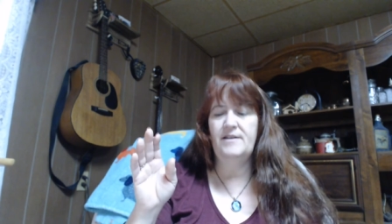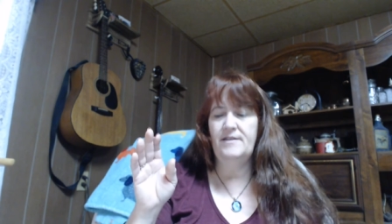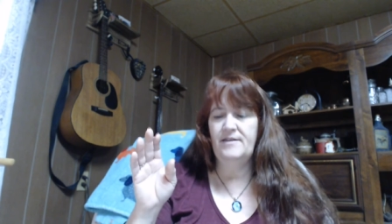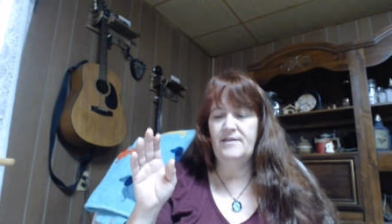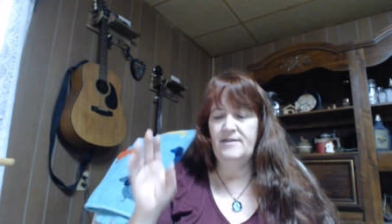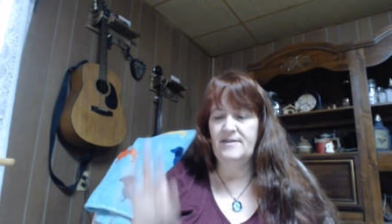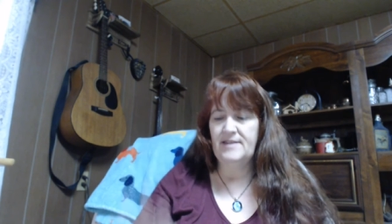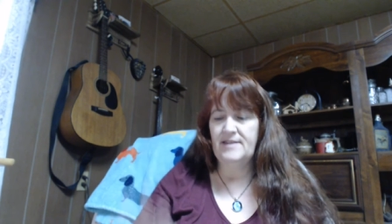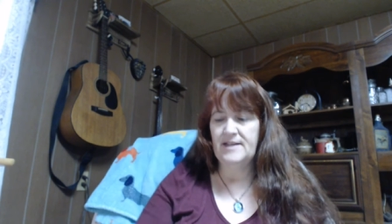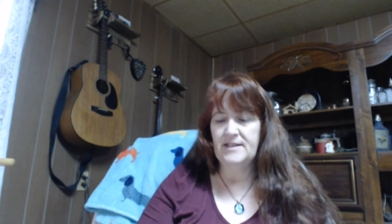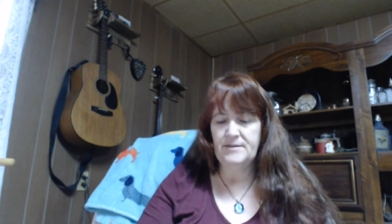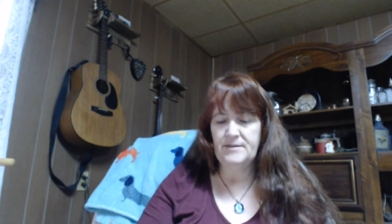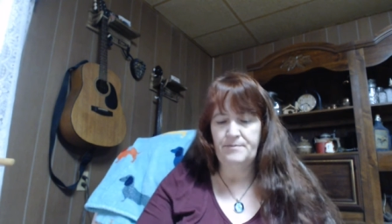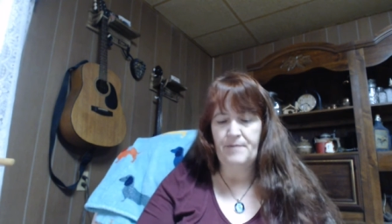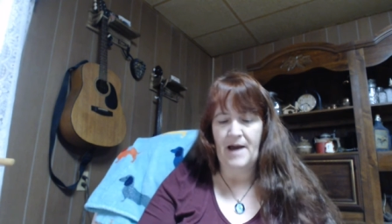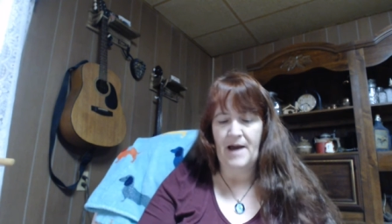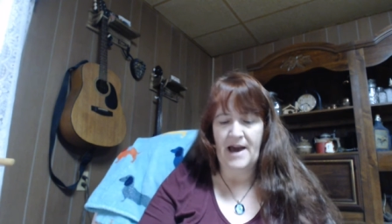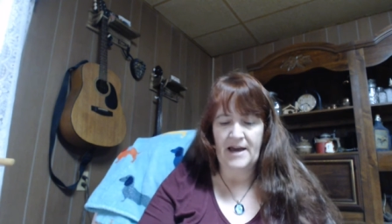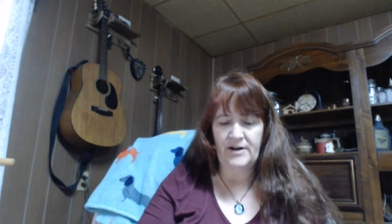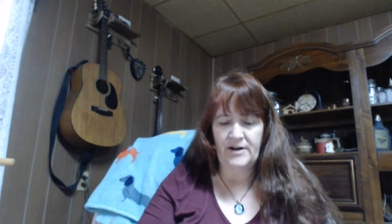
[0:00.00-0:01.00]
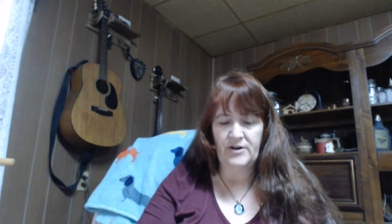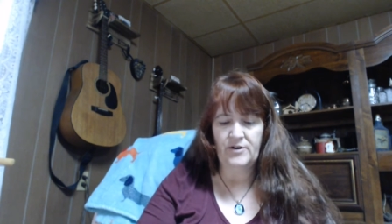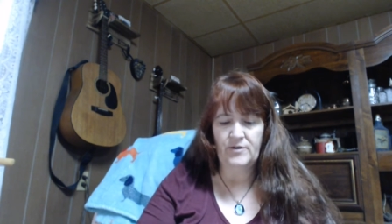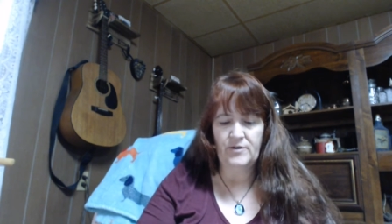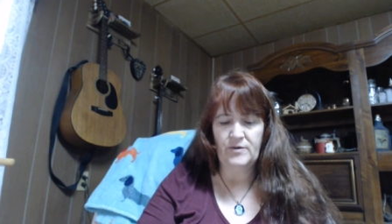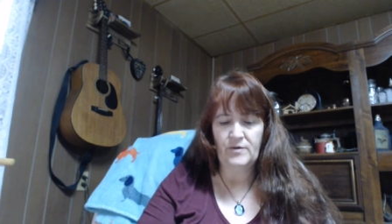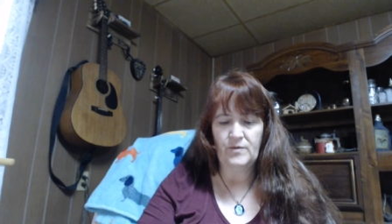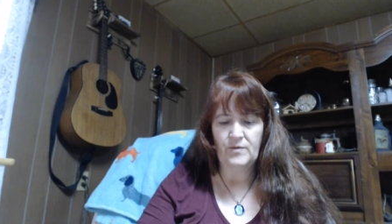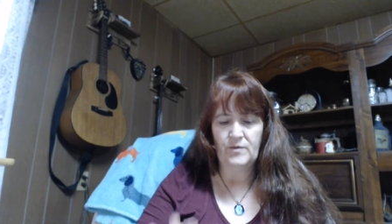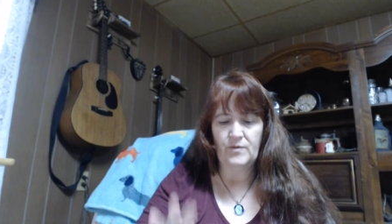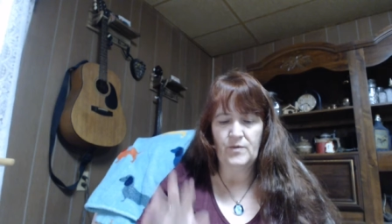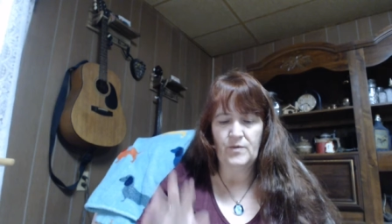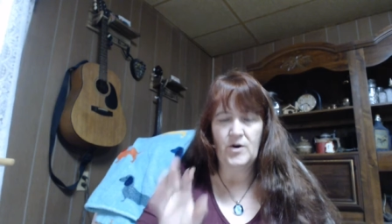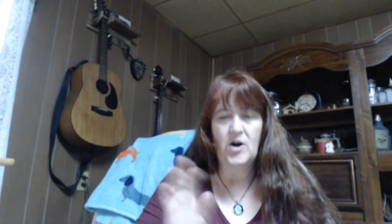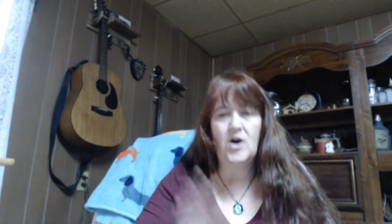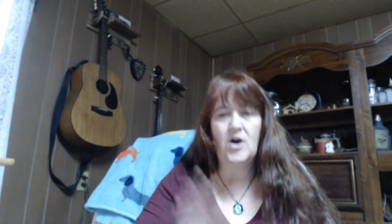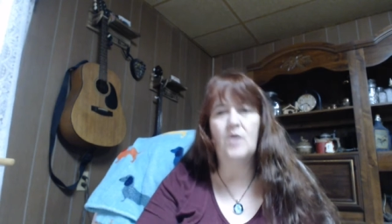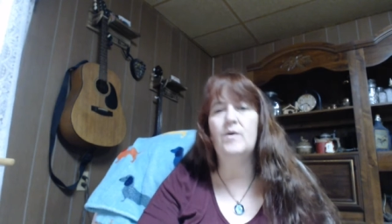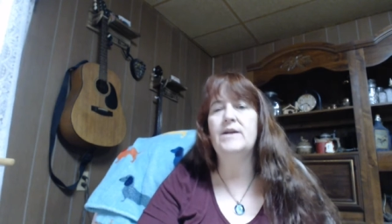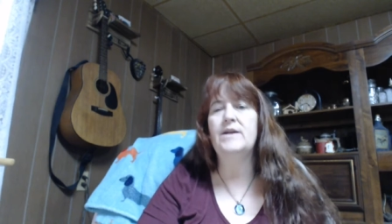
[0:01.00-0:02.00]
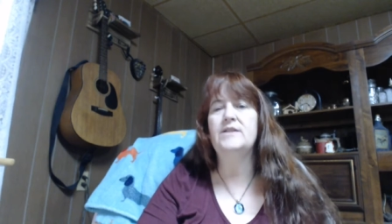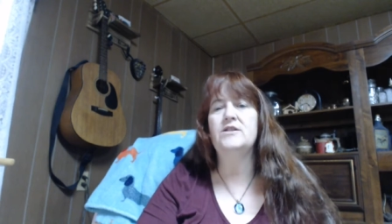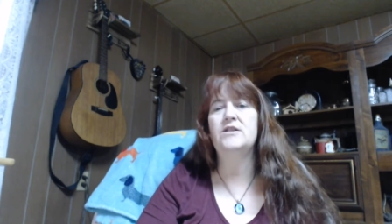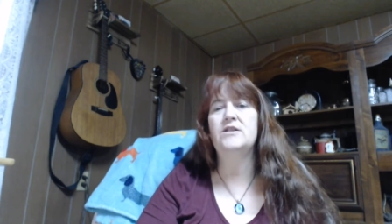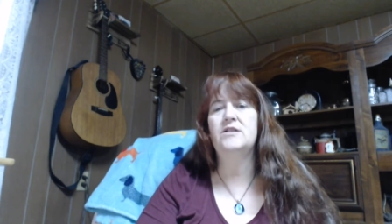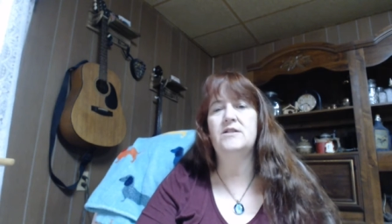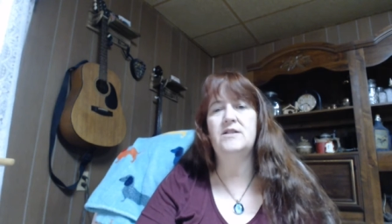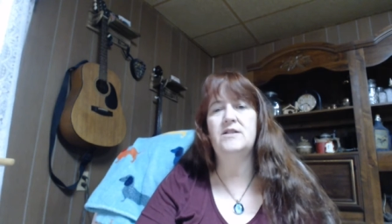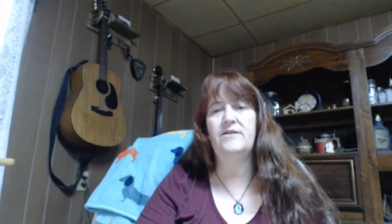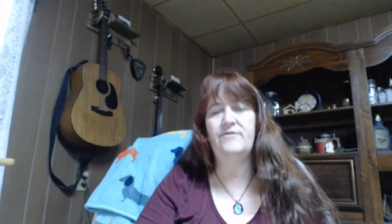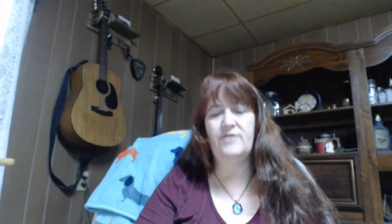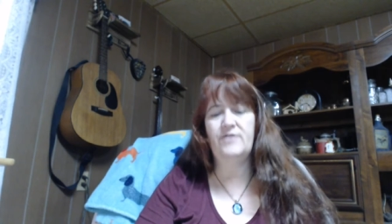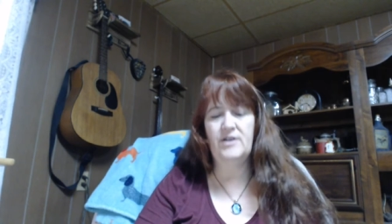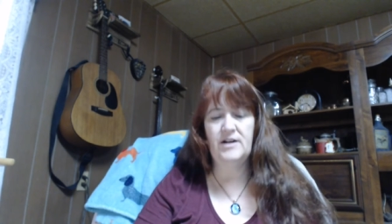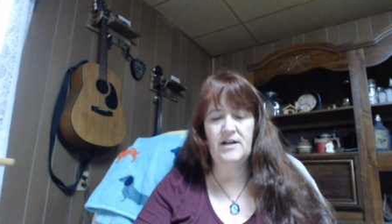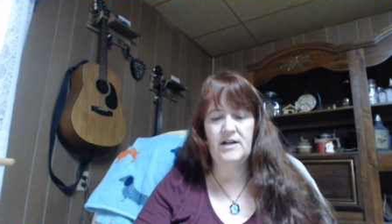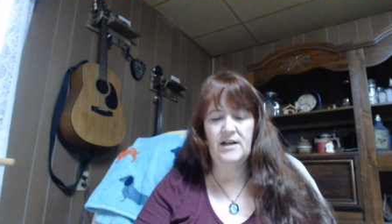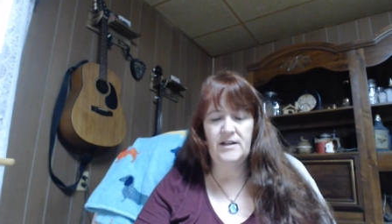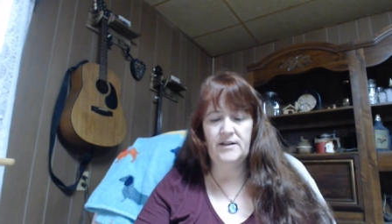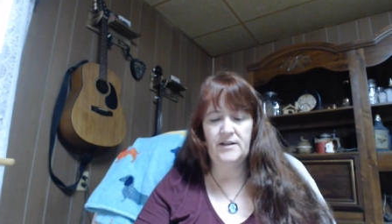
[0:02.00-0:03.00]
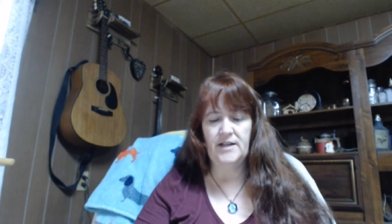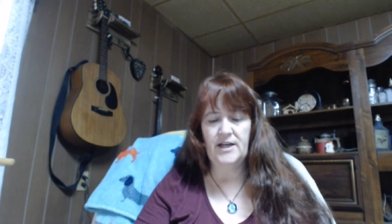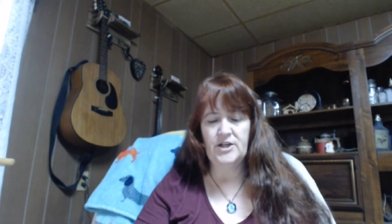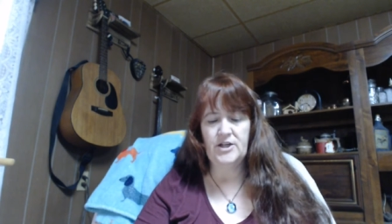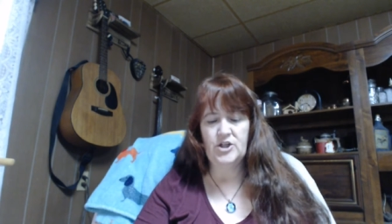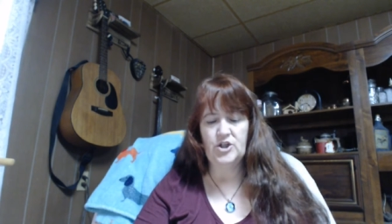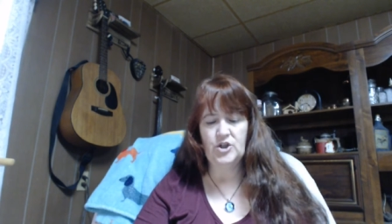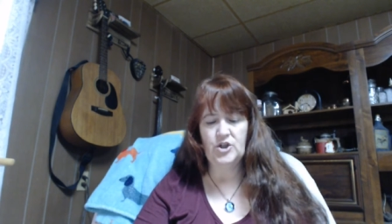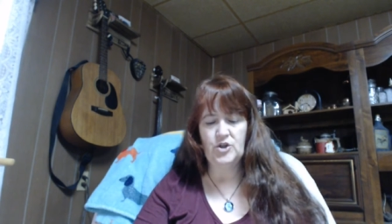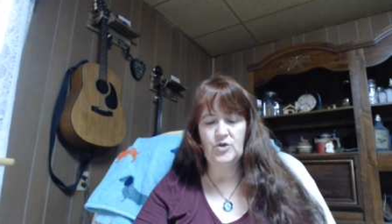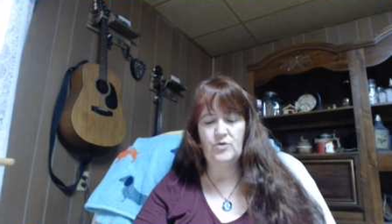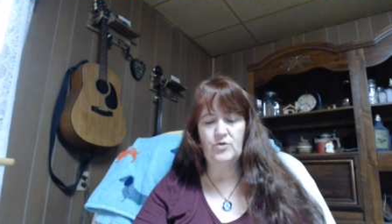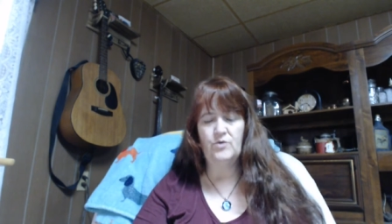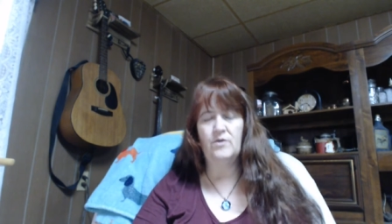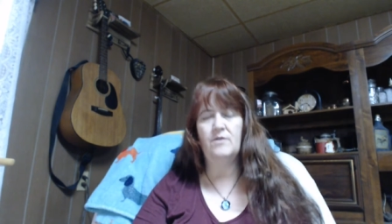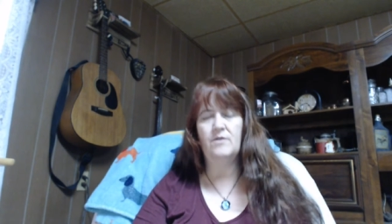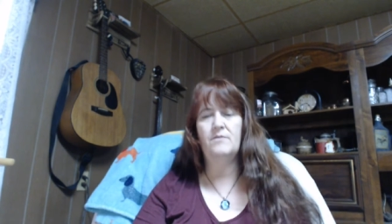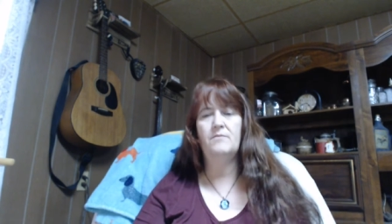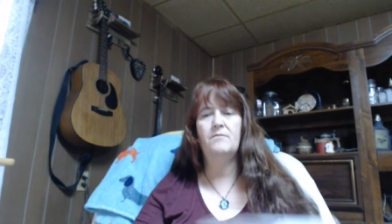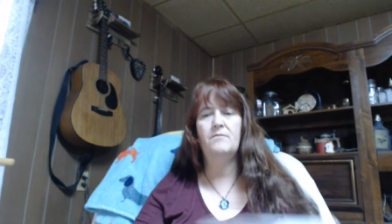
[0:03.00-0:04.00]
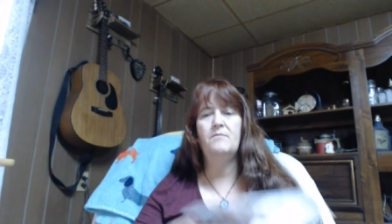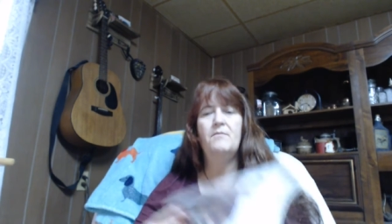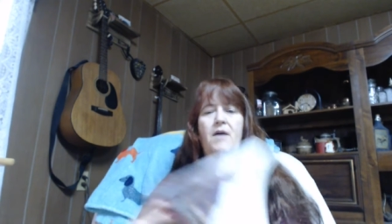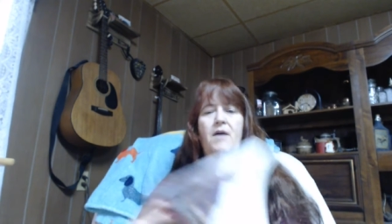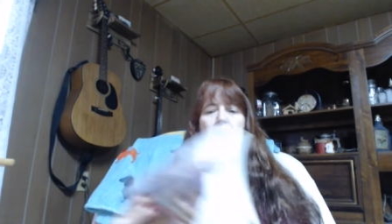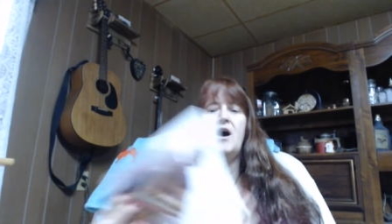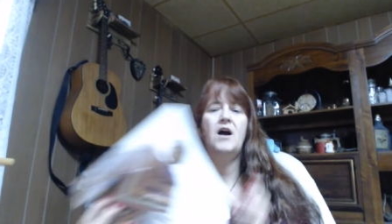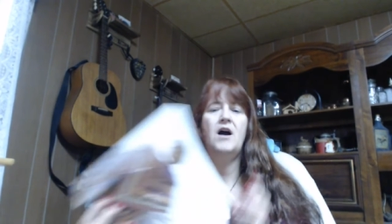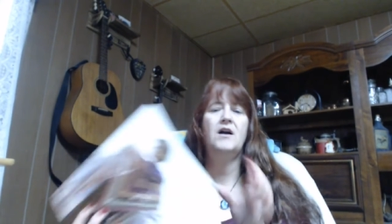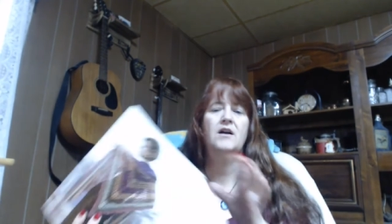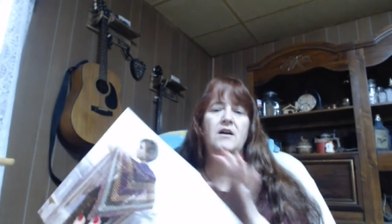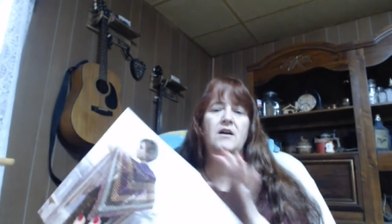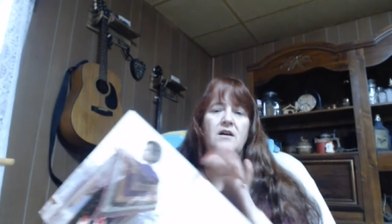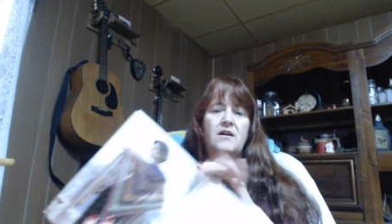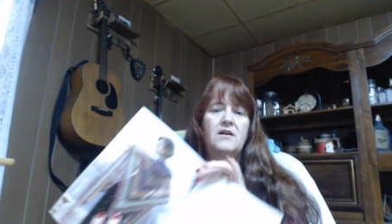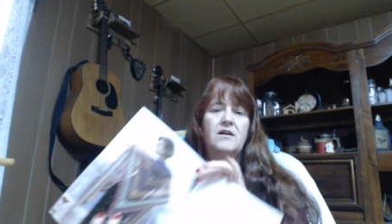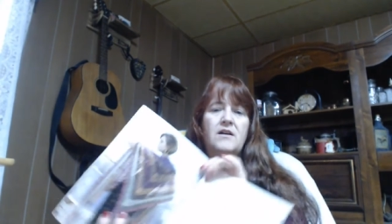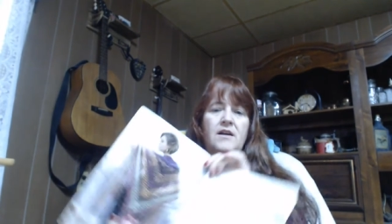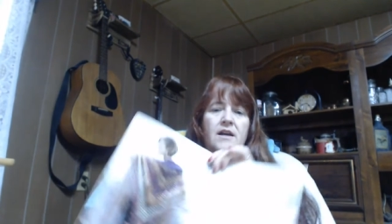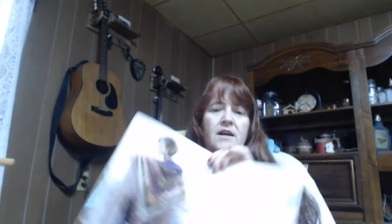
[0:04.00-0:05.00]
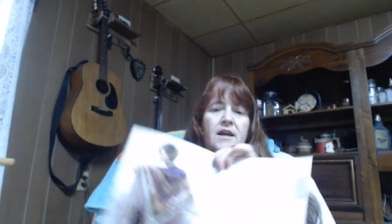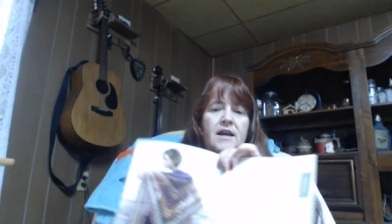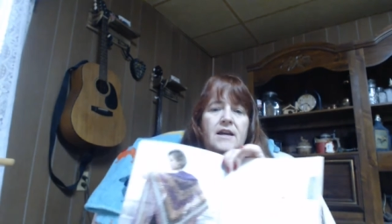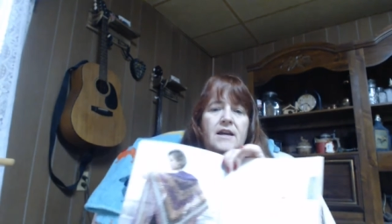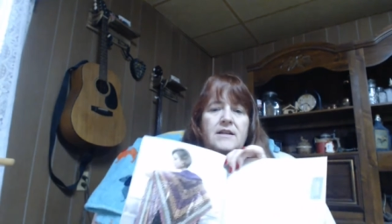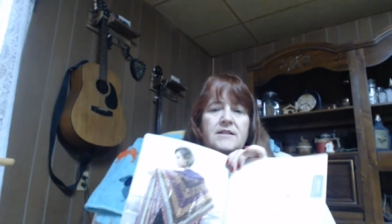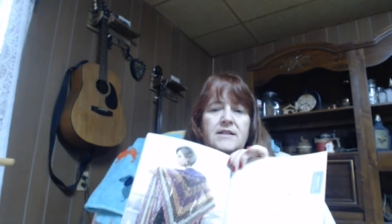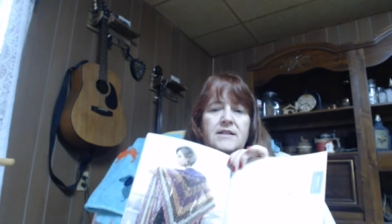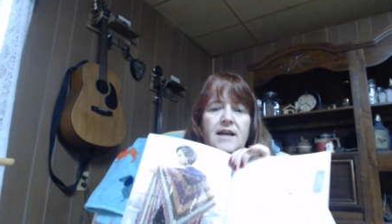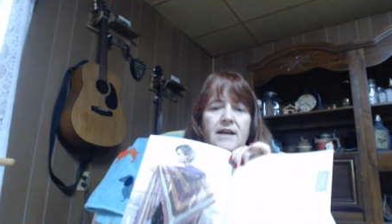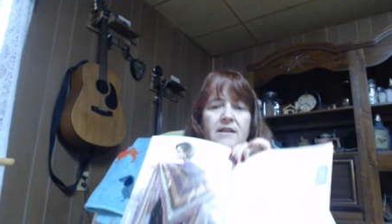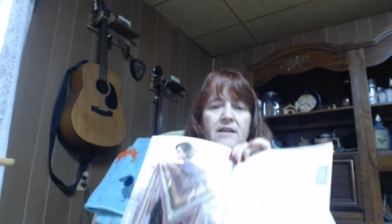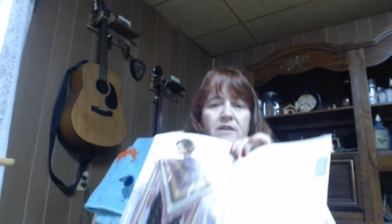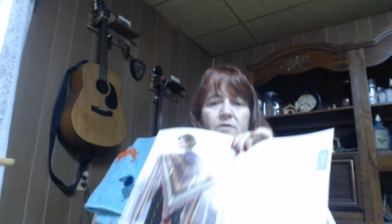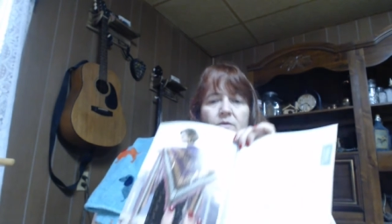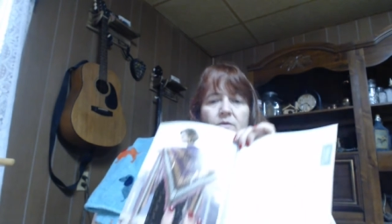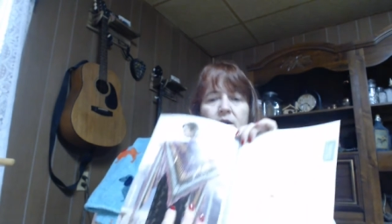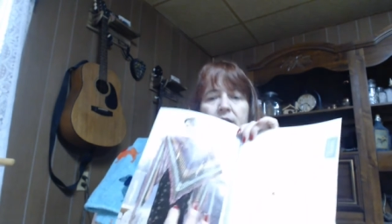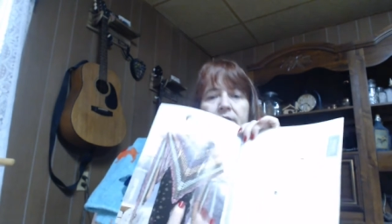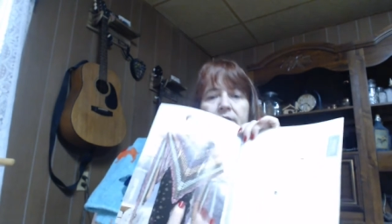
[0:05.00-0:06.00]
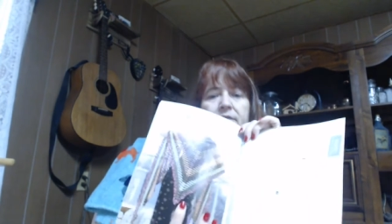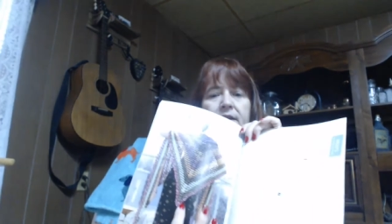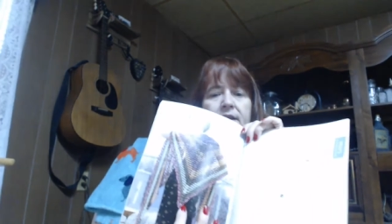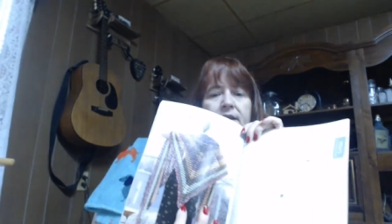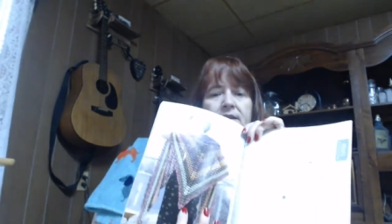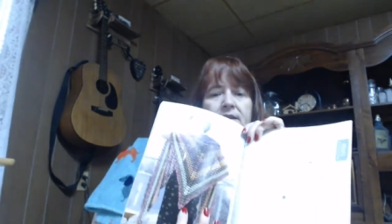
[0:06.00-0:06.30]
this pattern will always look different unless you mock exactly what they